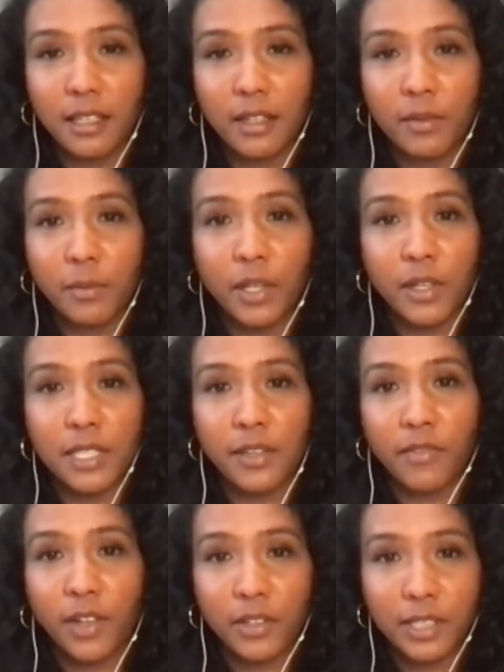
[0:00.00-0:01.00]
because
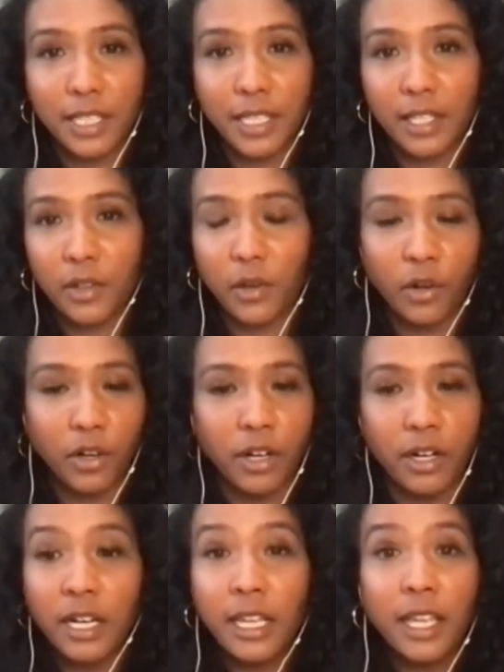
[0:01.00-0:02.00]
they felt it,
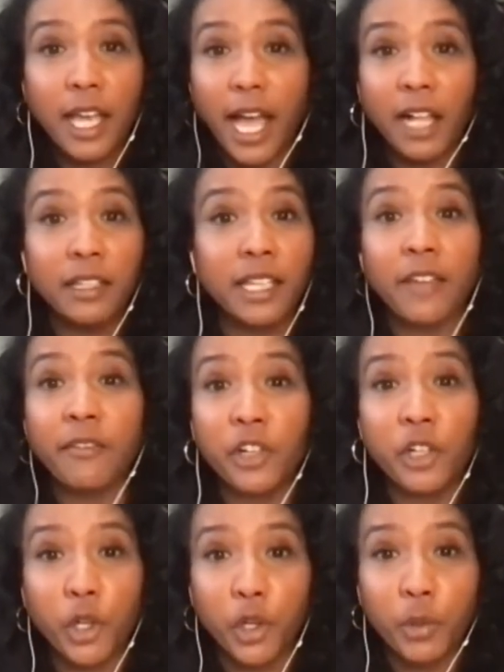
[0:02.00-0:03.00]
or I'll never
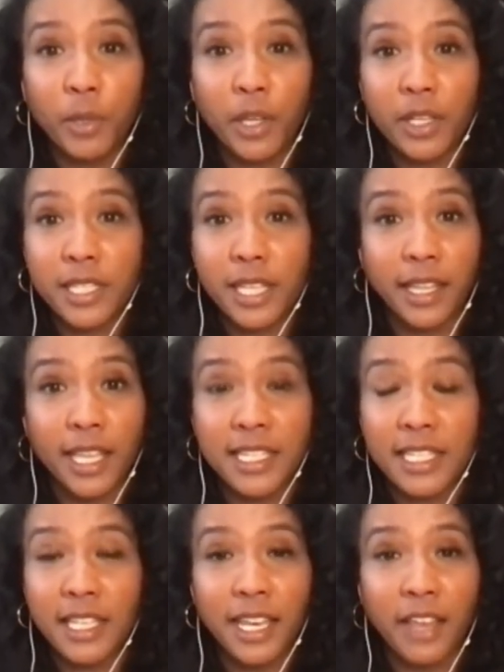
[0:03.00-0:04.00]
know because
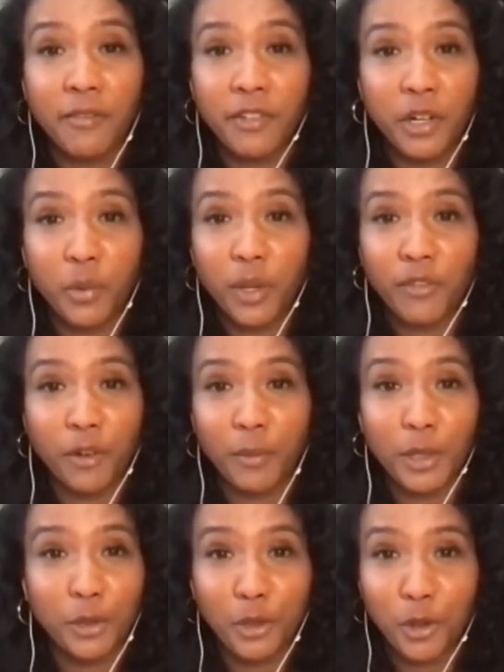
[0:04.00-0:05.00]
there's never a way for
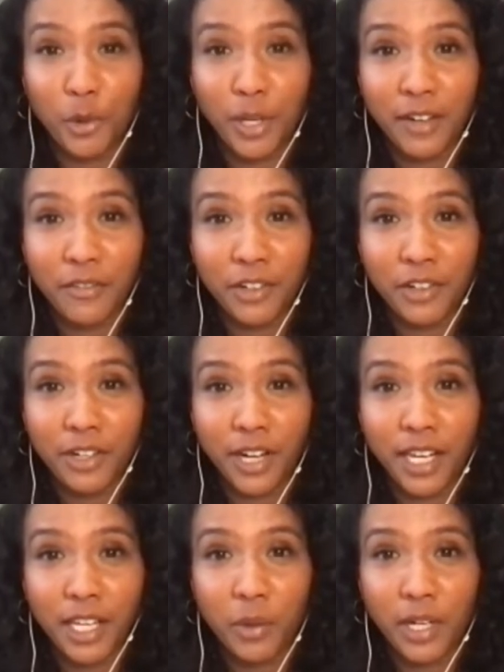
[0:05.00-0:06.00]
me to know whatever
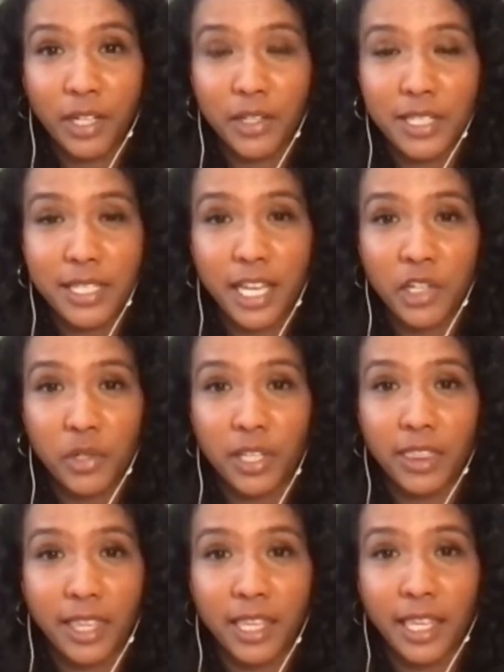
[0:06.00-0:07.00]
anyone else is
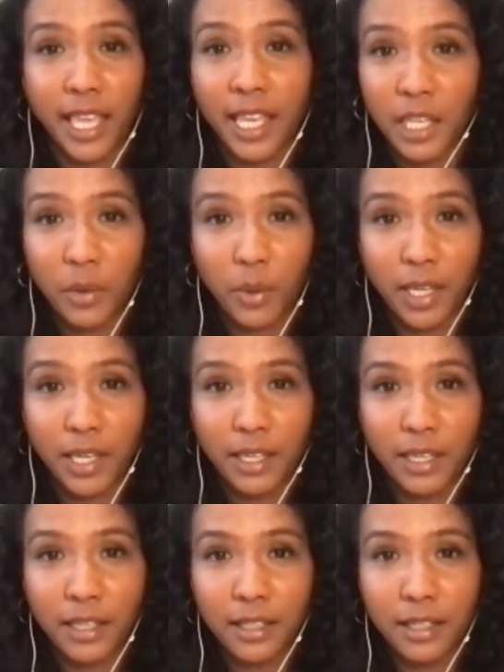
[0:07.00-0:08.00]
actually thinking anyway,
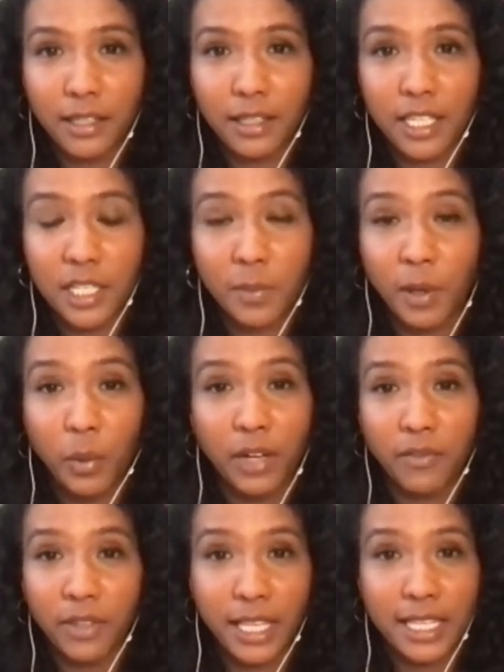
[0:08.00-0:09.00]
despite
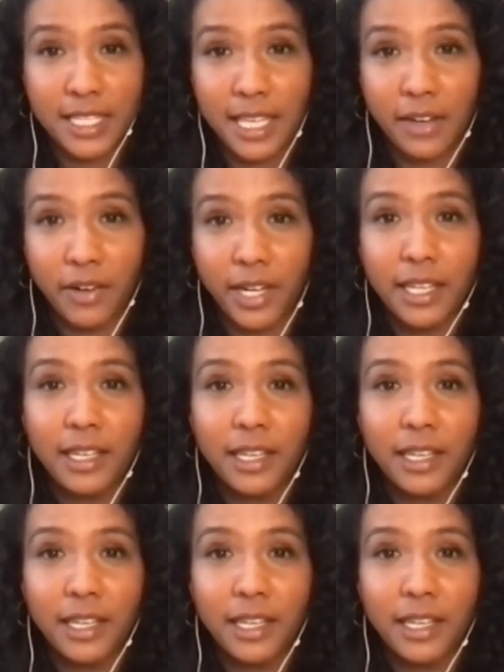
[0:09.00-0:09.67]
whatever they say, right?"